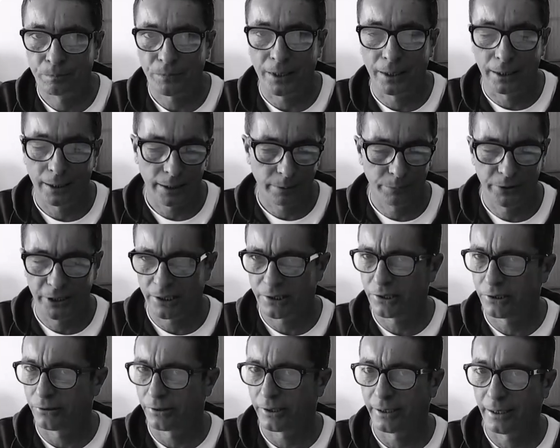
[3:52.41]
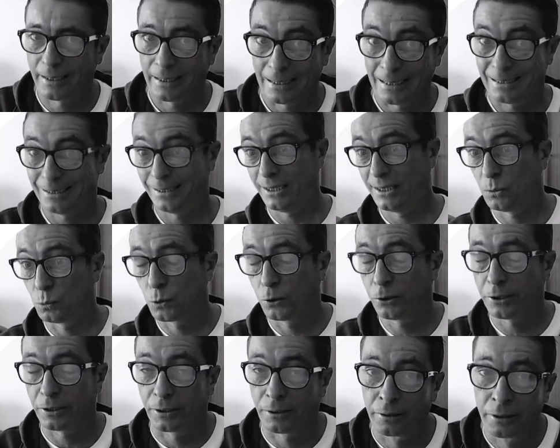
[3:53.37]
Yesterday, I had this
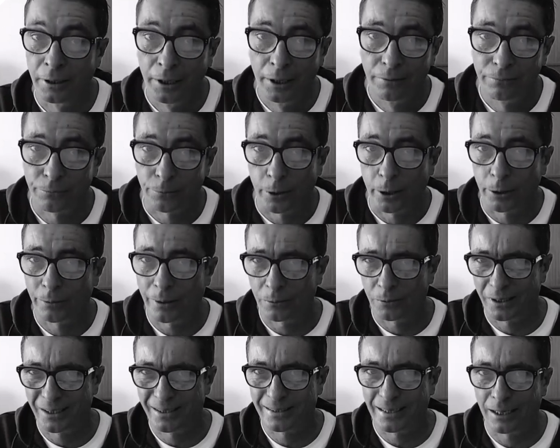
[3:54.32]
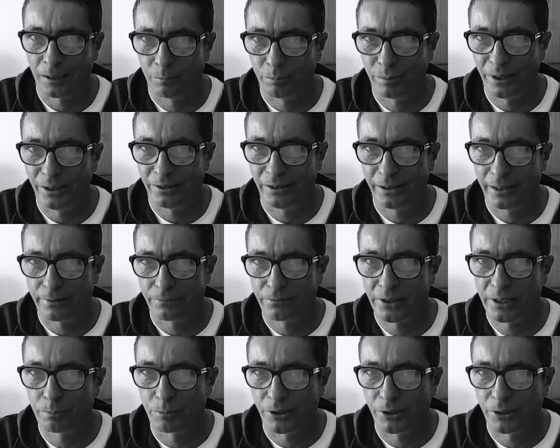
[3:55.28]
working for around 10 PDFs,